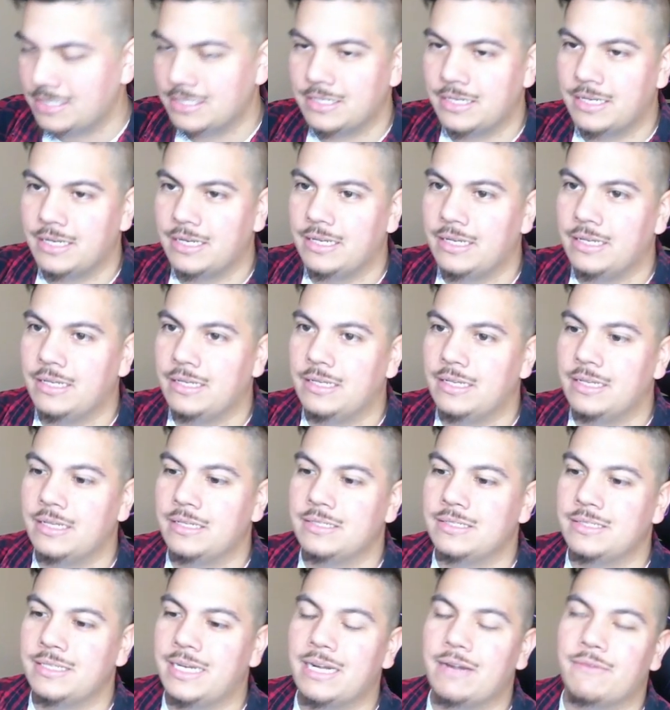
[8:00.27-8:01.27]
doesn't, it,
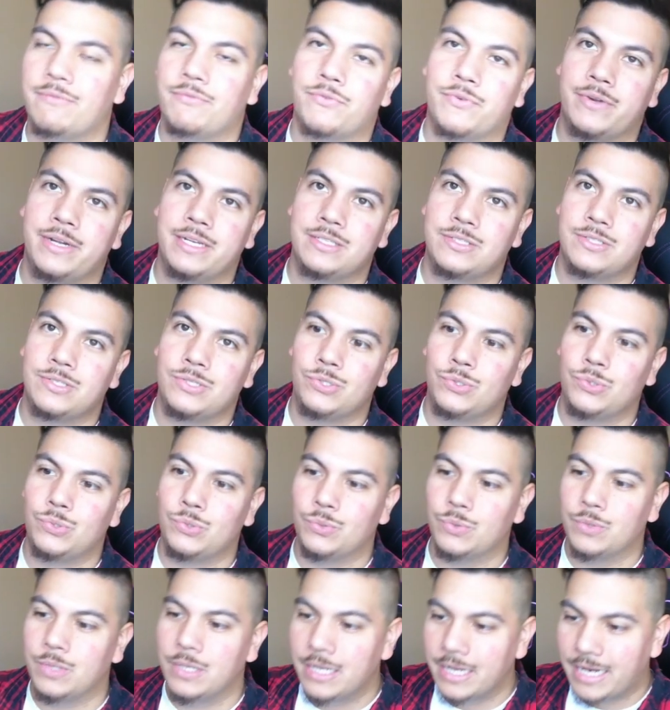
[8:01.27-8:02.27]
it's not afraid
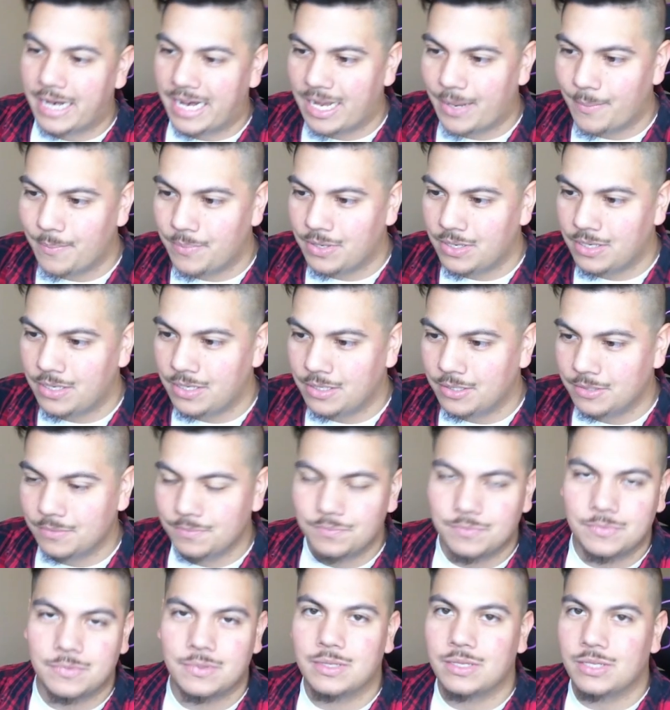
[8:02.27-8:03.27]
to kind of
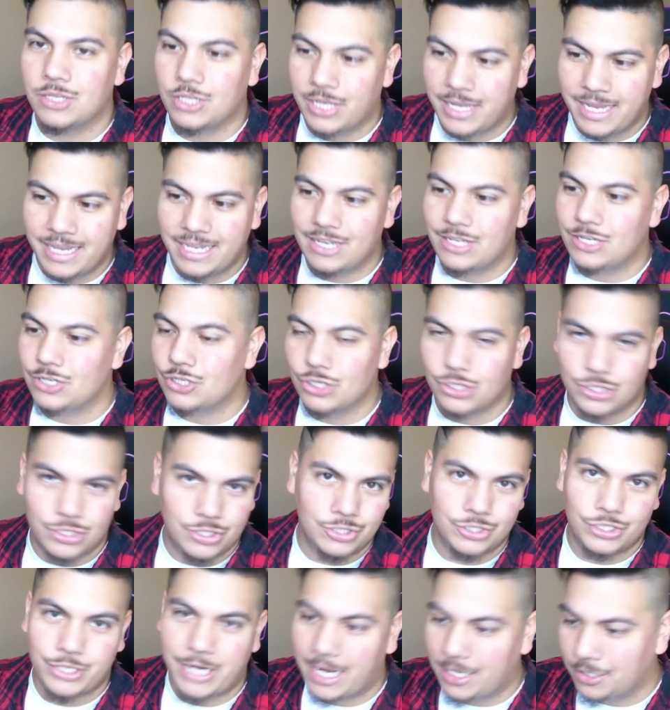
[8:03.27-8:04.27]
be kiddish
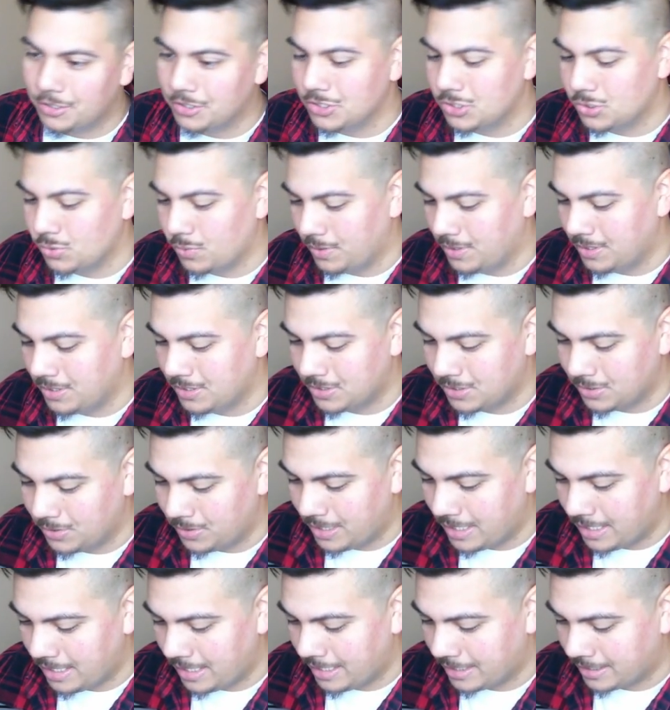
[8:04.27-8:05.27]
or childish with it. So
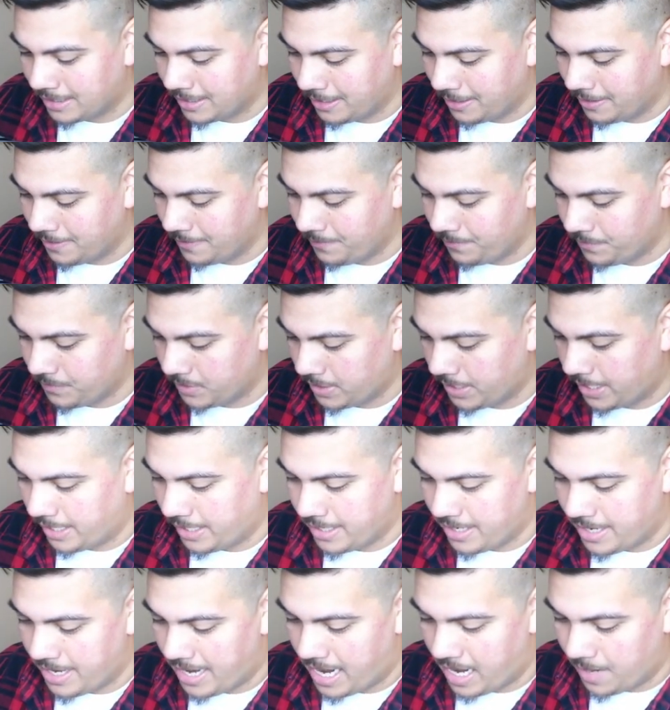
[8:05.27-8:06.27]
I like that. We
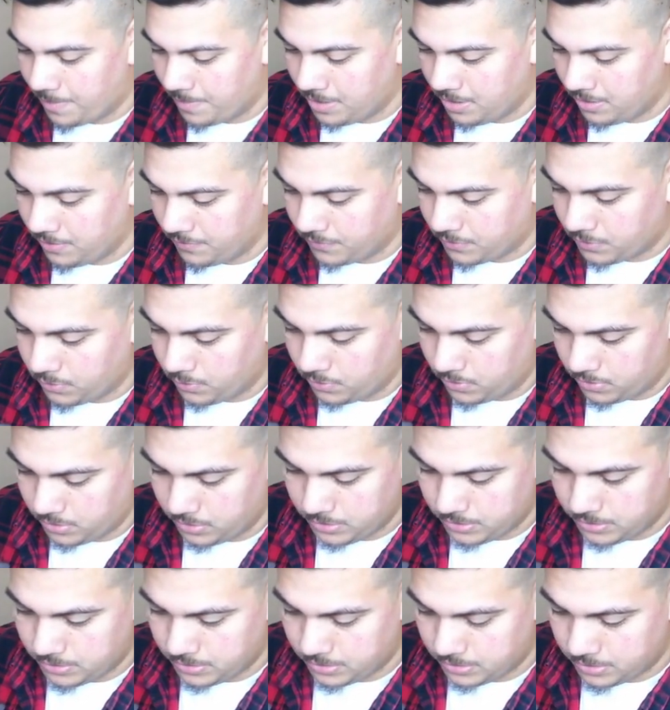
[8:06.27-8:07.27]
got Nami, of
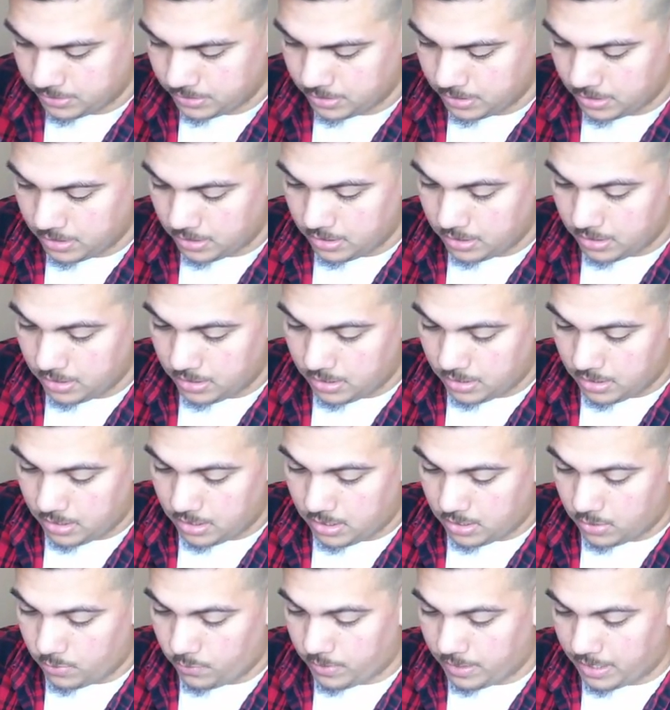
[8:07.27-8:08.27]
course.
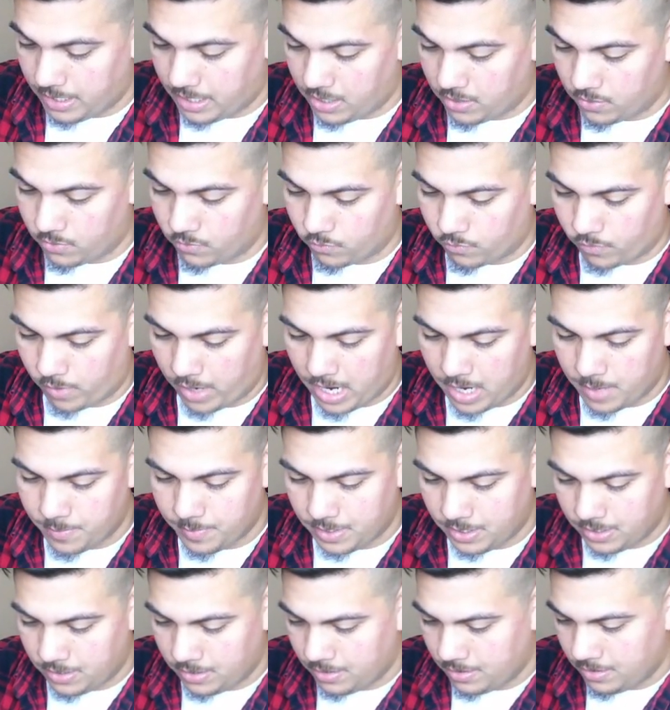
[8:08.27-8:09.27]
We got
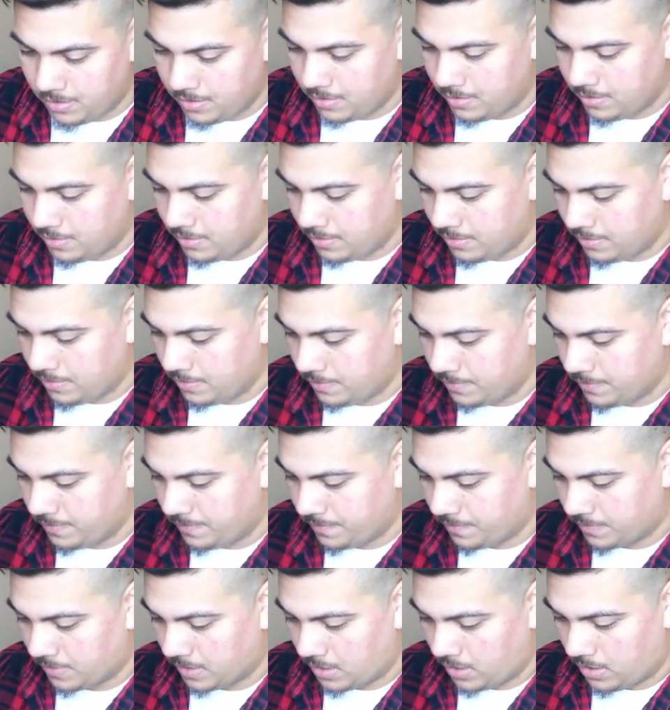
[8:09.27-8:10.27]
Robin.
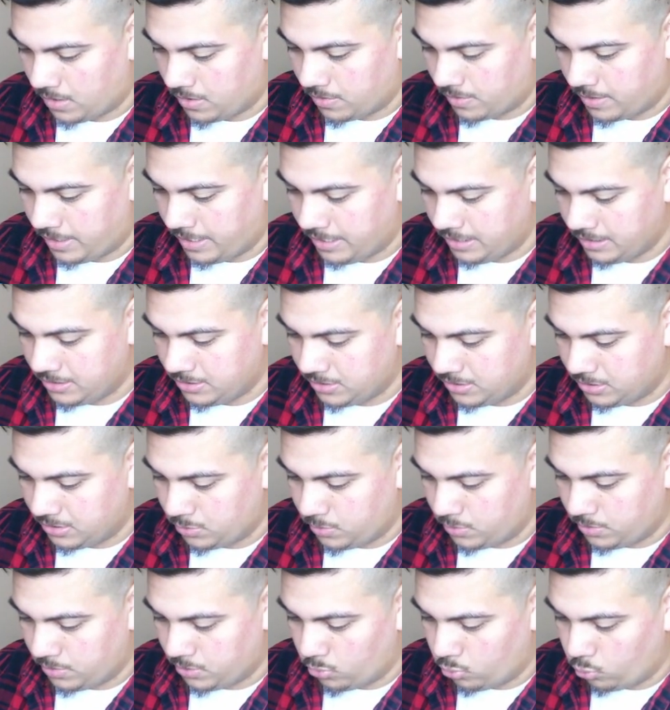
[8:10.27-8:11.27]
All right, she's
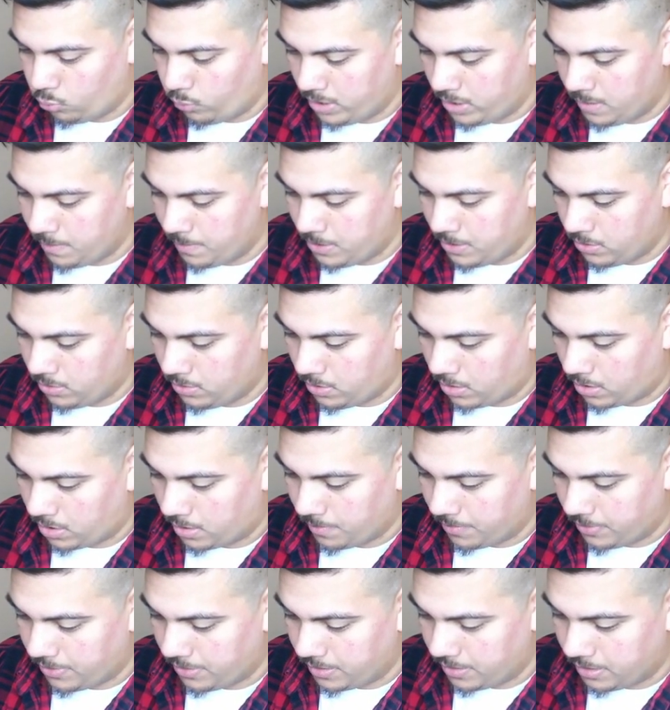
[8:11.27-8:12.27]
doing the windmill arm